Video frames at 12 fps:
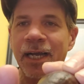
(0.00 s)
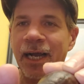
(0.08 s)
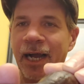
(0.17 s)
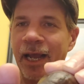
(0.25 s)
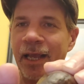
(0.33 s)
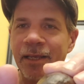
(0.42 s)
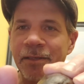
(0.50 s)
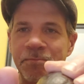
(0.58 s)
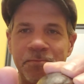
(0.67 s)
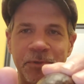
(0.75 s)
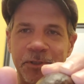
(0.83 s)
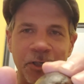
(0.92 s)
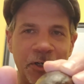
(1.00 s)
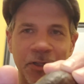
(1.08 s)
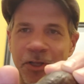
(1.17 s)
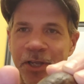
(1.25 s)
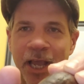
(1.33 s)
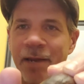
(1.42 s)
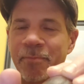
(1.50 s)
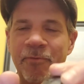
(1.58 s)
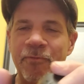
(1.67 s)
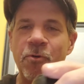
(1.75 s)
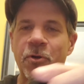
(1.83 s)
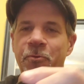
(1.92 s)
I took a look at it
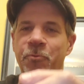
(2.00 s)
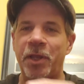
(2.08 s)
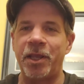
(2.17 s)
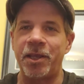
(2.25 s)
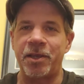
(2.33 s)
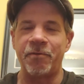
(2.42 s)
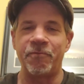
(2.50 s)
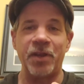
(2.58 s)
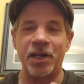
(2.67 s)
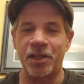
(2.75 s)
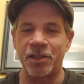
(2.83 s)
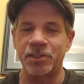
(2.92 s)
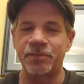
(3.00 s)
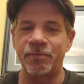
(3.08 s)
before reconvening this